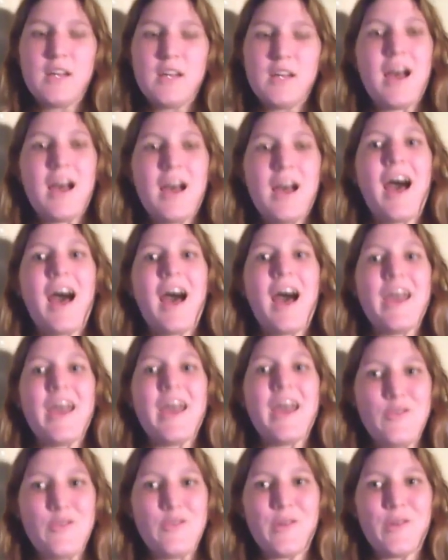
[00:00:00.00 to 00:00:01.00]
Hi, you
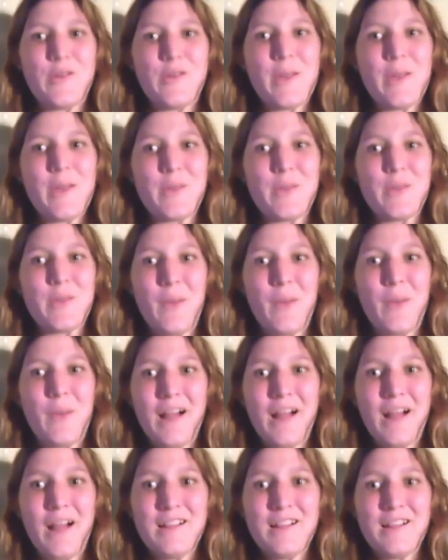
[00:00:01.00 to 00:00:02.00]
feel that pretty well.
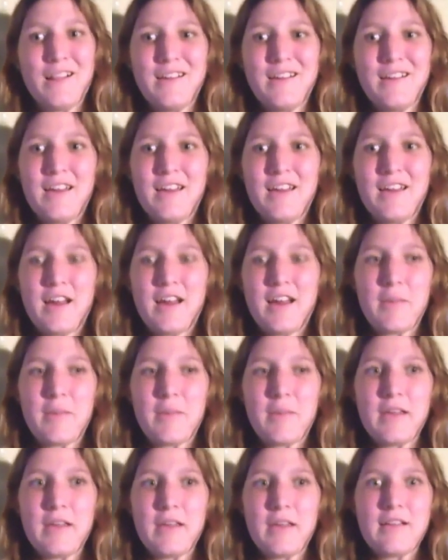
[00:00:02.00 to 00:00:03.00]
And I'm like,
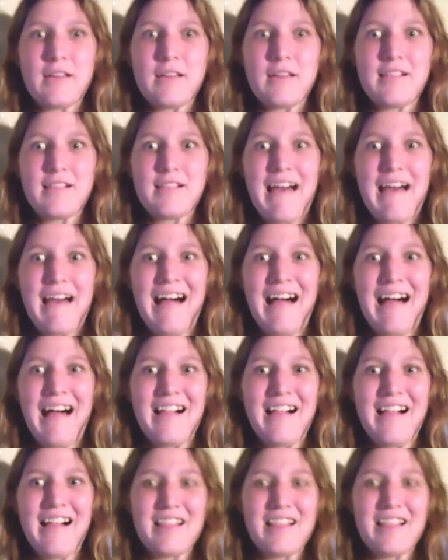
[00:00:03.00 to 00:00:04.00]

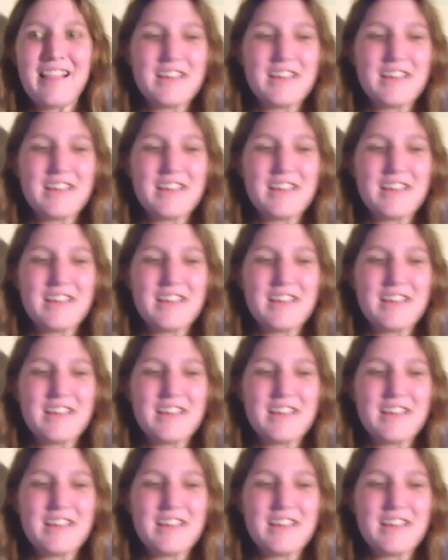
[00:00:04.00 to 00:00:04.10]
Whoa!